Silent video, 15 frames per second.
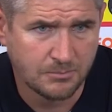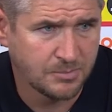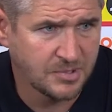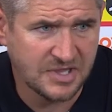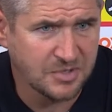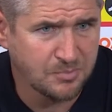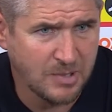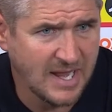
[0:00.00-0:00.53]

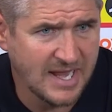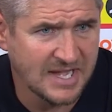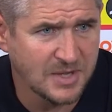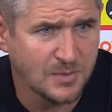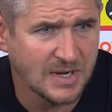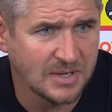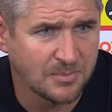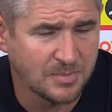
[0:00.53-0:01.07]
but they'd play
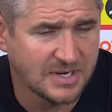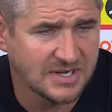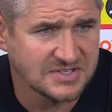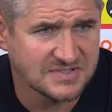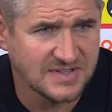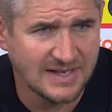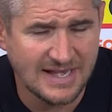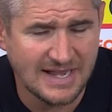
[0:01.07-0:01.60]
anyway
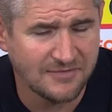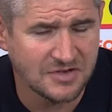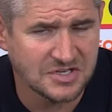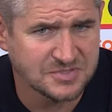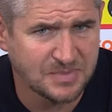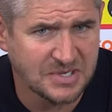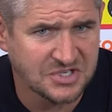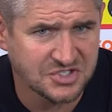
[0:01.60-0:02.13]
because their level
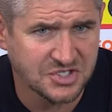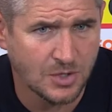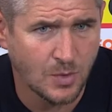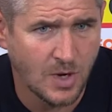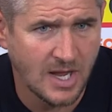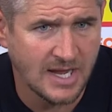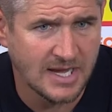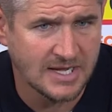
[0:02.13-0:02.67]
has been
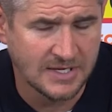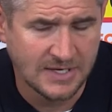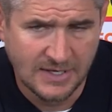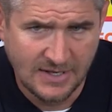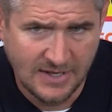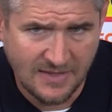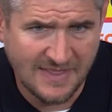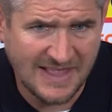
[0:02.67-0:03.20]
so high, and
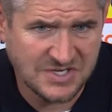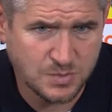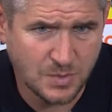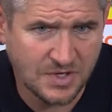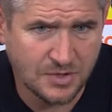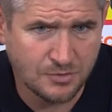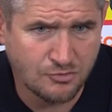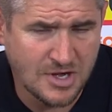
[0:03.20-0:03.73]
that's
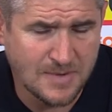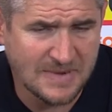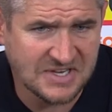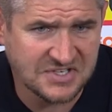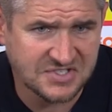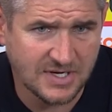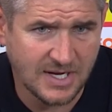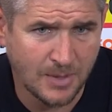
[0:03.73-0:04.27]
one of the
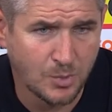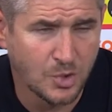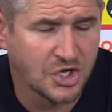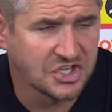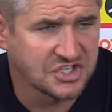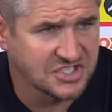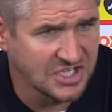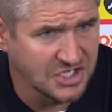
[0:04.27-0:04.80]
remits, and we'll
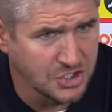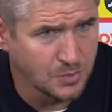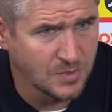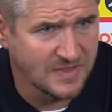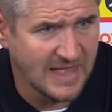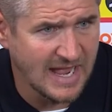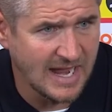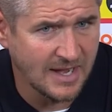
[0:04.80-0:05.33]
continue
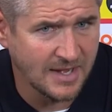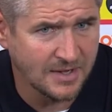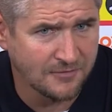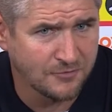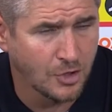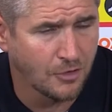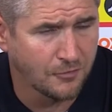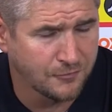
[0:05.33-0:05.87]
with that. And
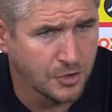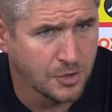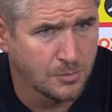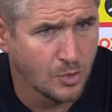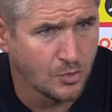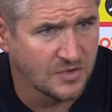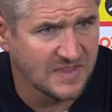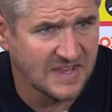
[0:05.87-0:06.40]
I've got a few
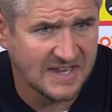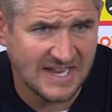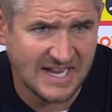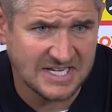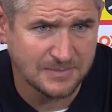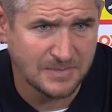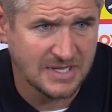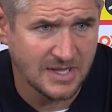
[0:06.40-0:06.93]
more in the
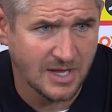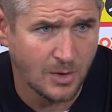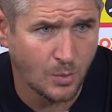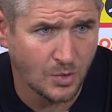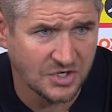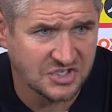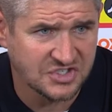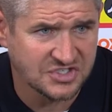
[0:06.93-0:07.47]
academy that I
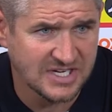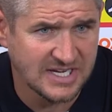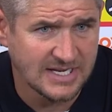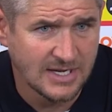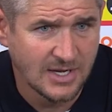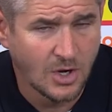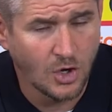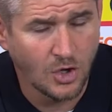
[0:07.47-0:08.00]
want to
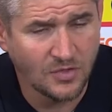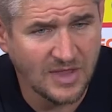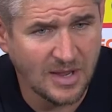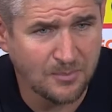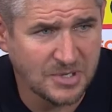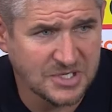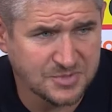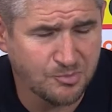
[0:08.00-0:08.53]
see on
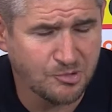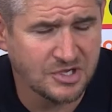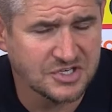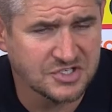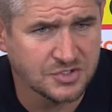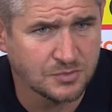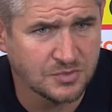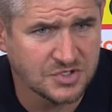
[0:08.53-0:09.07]
that pitch pretty
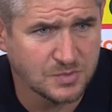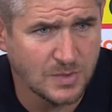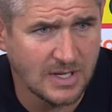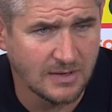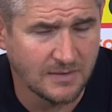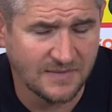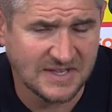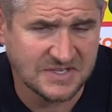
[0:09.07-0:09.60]
soon as
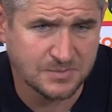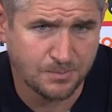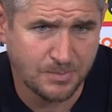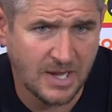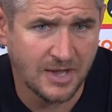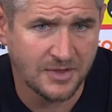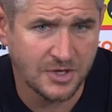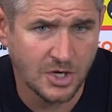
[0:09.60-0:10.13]
well, and that's
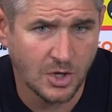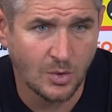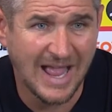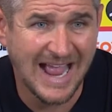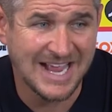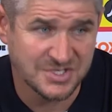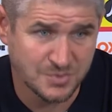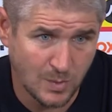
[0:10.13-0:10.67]
part of the
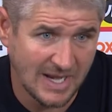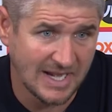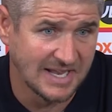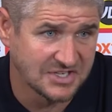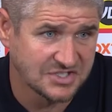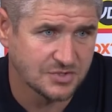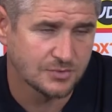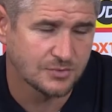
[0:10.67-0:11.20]
goal, as well
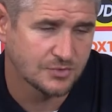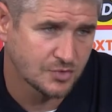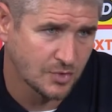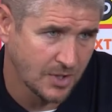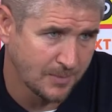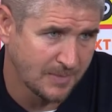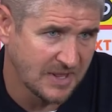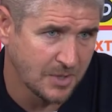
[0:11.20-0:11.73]
as
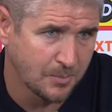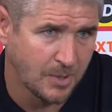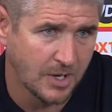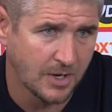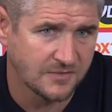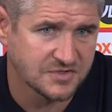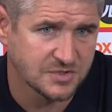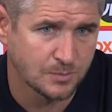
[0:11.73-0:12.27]
trying to make the
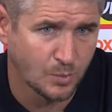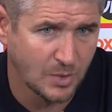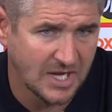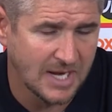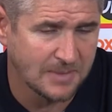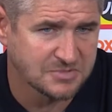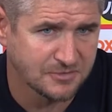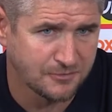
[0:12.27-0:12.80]
playoffs and
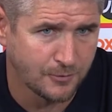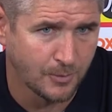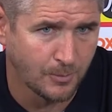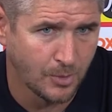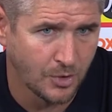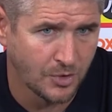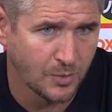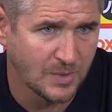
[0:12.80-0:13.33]
win games of
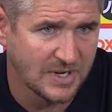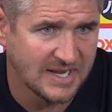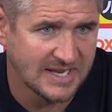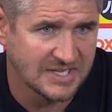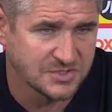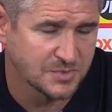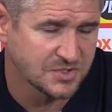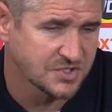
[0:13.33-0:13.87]
football on the
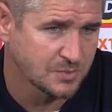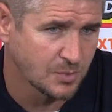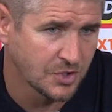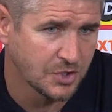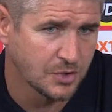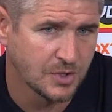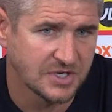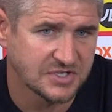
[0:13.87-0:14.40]
weekends, which is
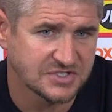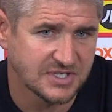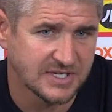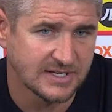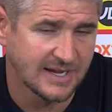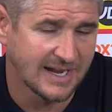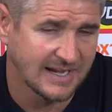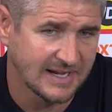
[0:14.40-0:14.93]
what you guys
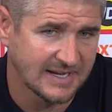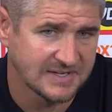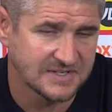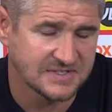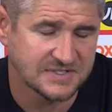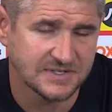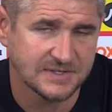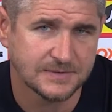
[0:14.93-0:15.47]
see and
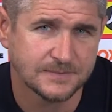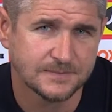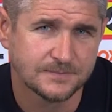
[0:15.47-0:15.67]
ladies see.